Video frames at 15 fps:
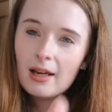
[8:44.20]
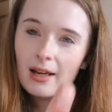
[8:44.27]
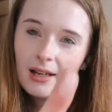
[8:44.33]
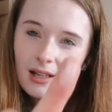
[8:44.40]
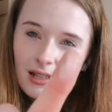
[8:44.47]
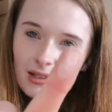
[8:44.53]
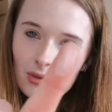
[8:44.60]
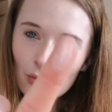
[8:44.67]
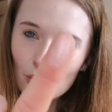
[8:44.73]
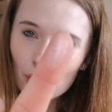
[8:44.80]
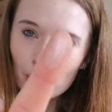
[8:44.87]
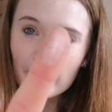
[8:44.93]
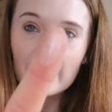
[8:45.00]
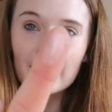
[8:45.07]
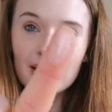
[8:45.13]
and it's
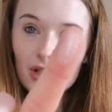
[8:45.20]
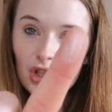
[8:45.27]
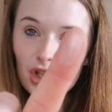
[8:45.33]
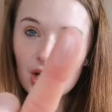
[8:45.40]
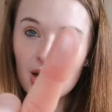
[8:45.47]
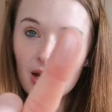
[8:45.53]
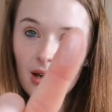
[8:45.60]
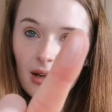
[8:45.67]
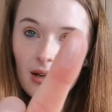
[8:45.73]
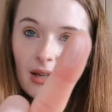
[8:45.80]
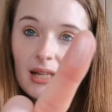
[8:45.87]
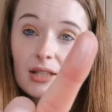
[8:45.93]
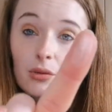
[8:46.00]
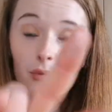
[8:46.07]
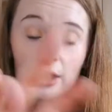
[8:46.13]
really sheer.
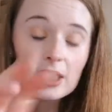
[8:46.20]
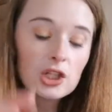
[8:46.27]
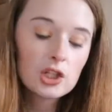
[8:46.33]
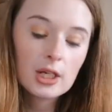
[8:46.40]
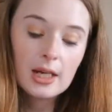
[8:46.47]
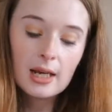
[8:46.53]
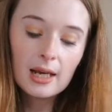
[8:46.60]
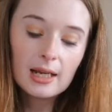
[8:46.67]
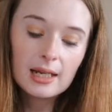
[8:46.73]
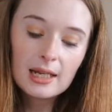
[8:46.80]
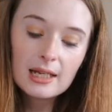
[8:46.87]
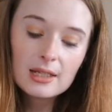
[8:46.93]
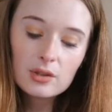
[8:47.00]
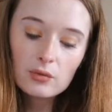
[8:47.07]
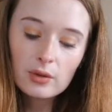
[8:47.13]
It's really sheer and it
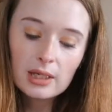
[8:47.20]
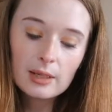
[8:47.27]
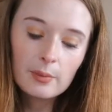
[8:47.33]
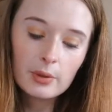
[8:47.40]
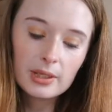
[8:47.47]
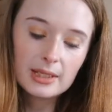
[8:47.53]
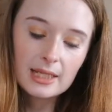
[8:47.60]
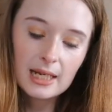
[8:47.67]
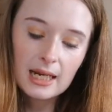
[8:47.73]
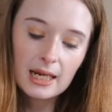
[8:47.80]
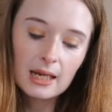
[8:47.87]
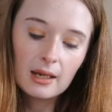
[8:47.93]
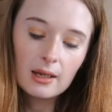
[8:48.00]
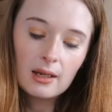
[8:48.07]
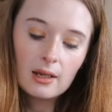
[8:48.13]
is really pretty,